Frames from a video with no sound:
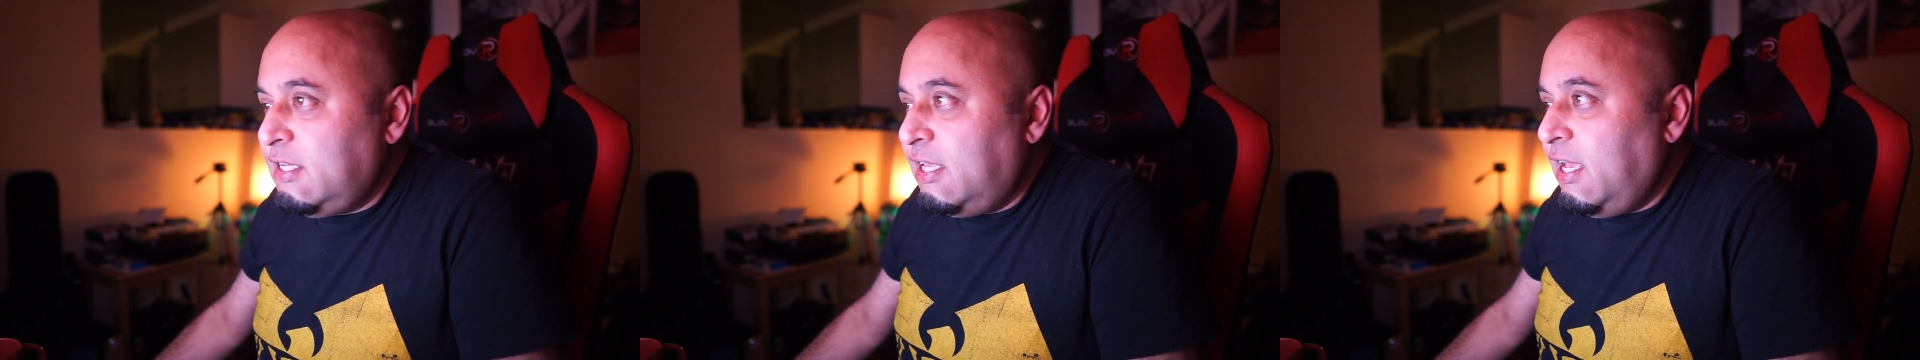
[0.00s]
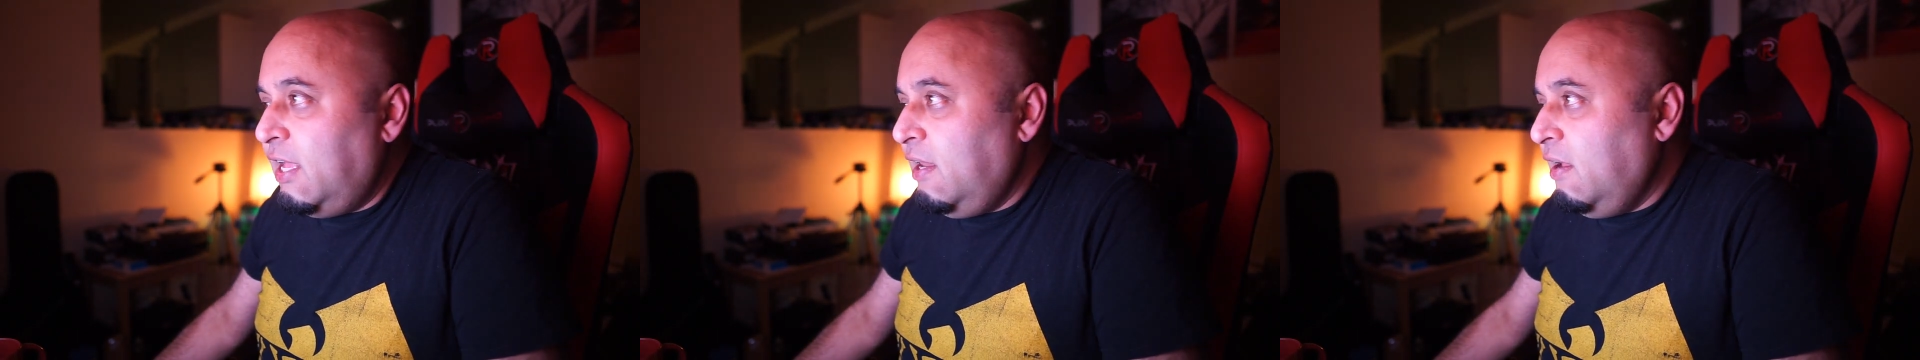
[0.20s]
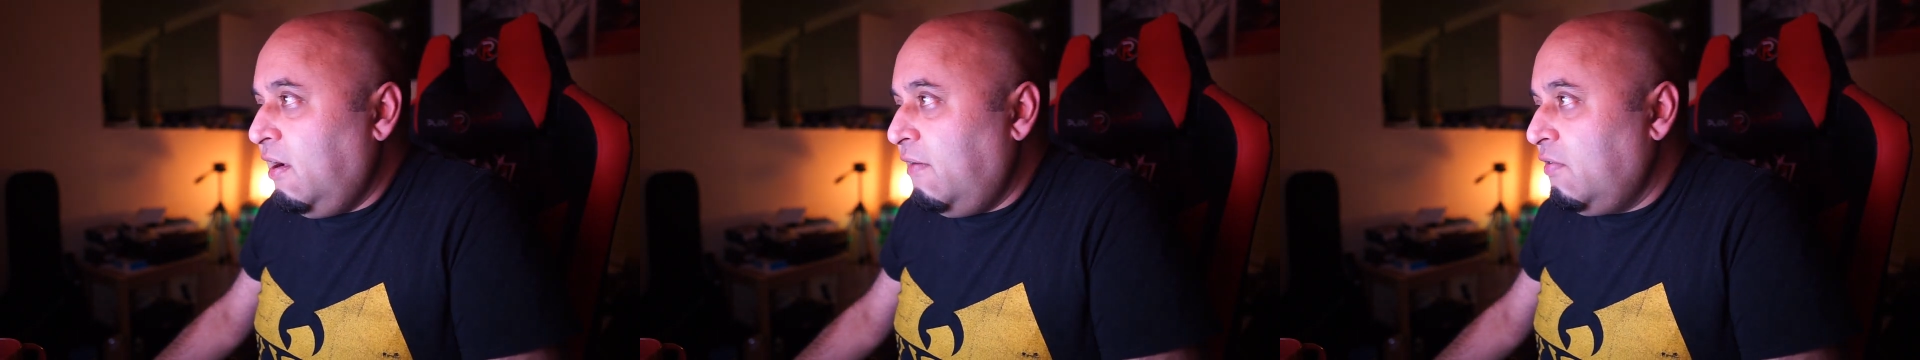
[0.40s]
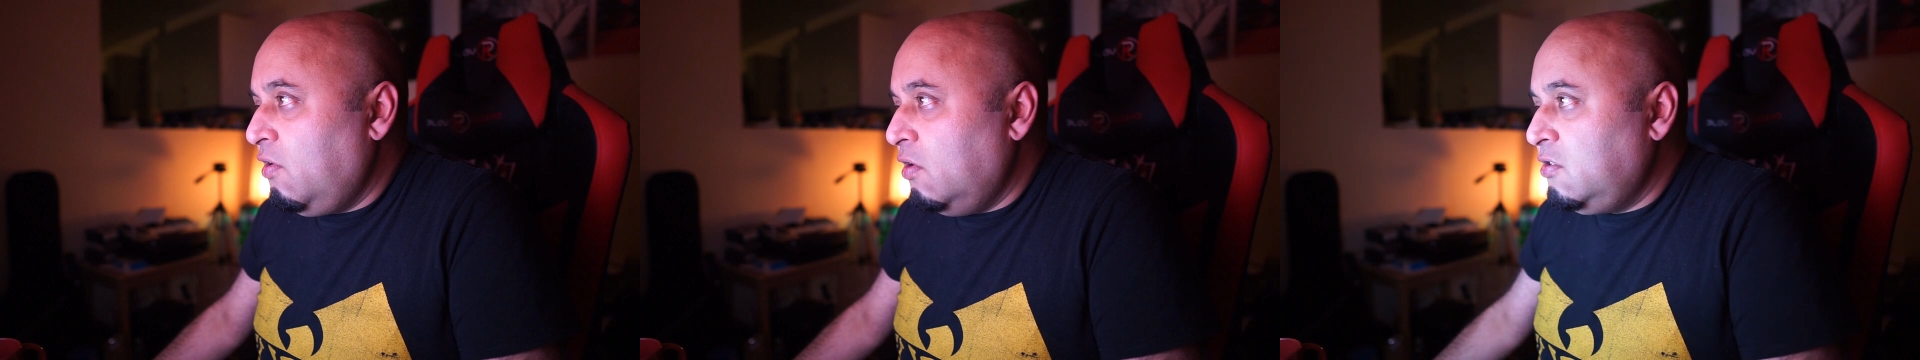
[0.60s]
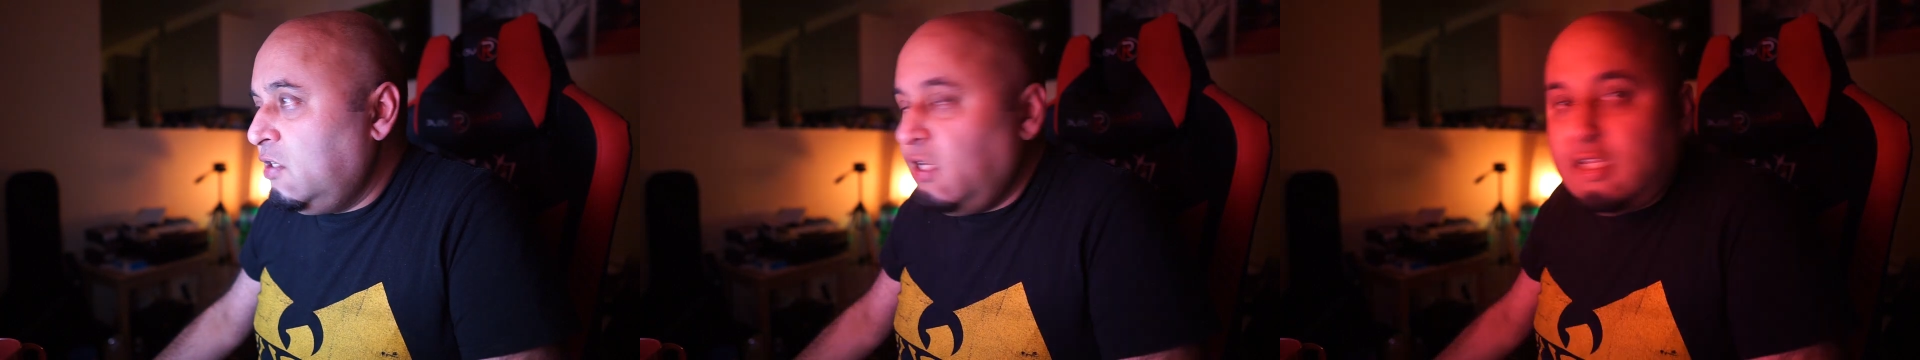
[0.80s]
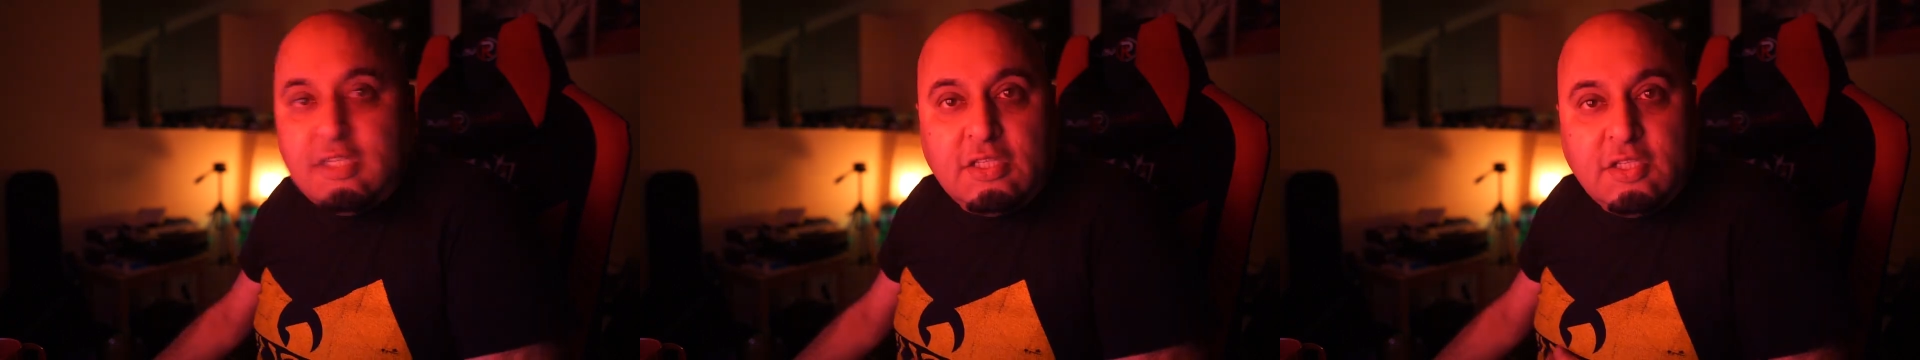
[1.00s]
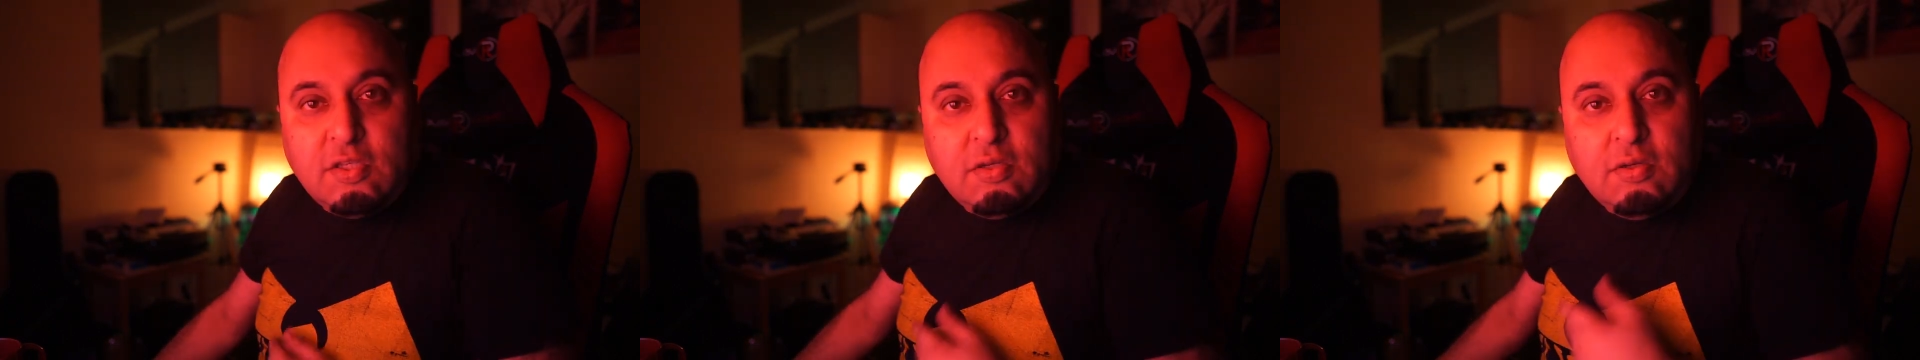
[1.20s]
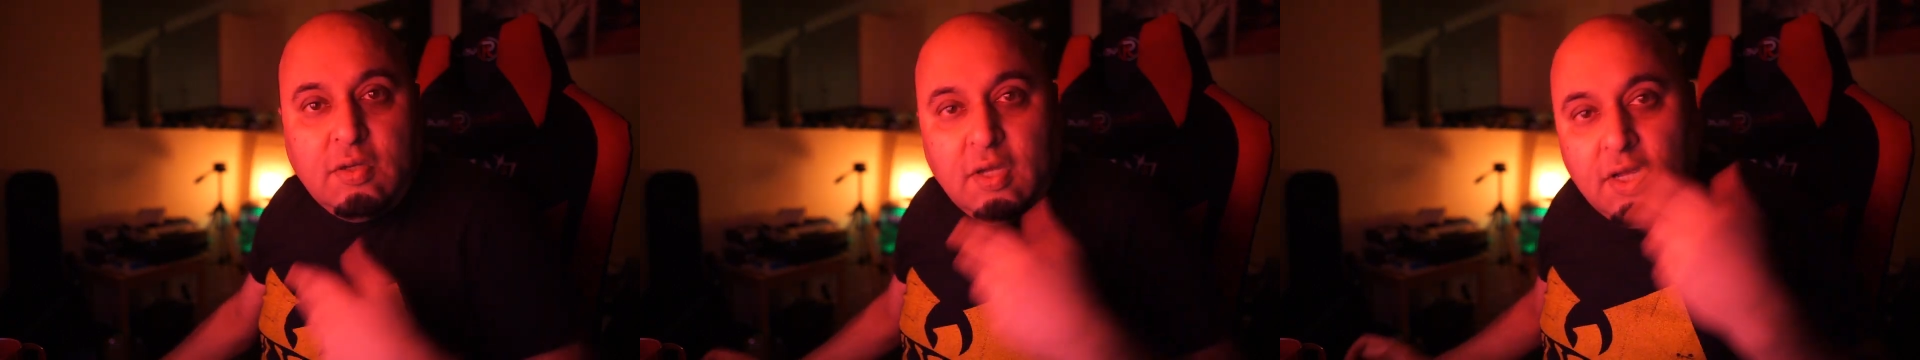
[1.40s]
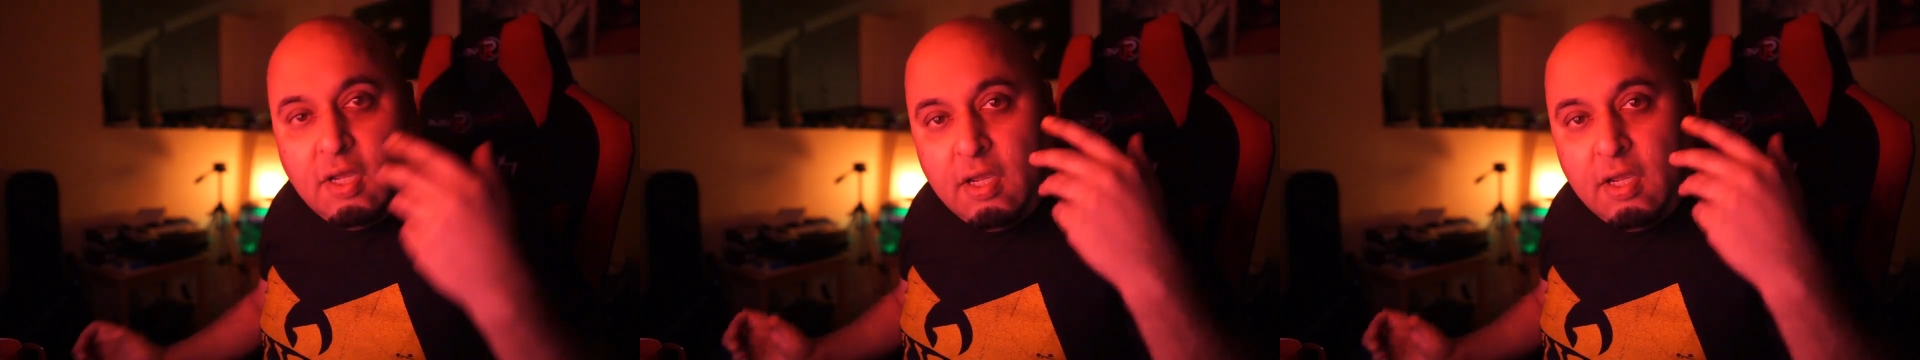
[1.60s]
again I've got to listen to